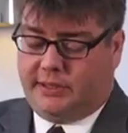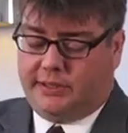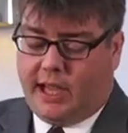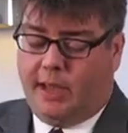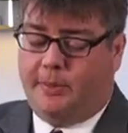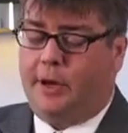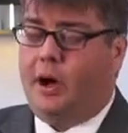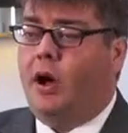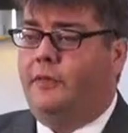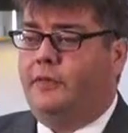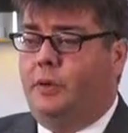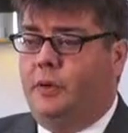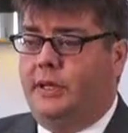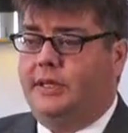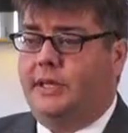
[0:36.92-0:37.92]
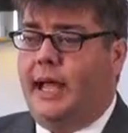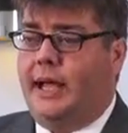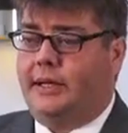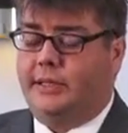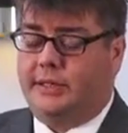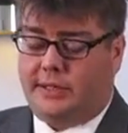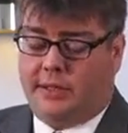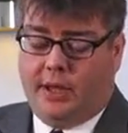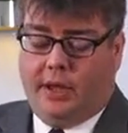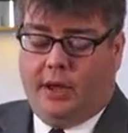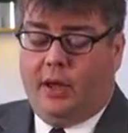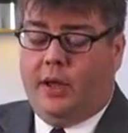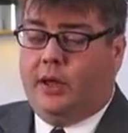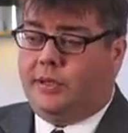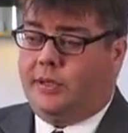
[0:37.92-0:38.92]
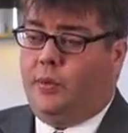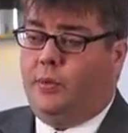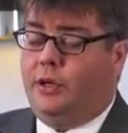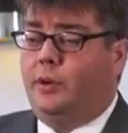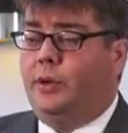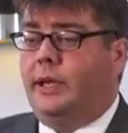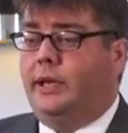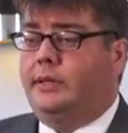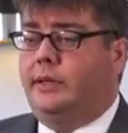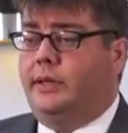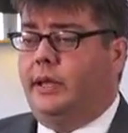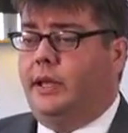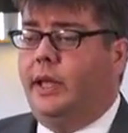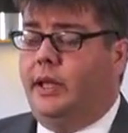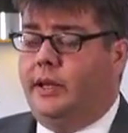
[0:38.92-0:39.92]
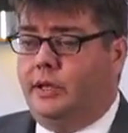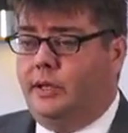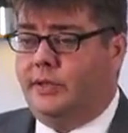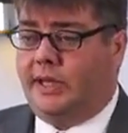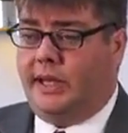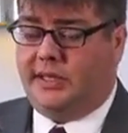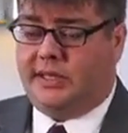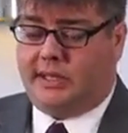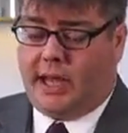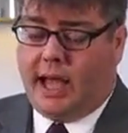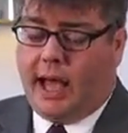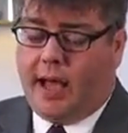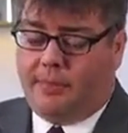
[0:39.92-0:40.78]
timing off 30 seconds. So when you get to the end and you say stop,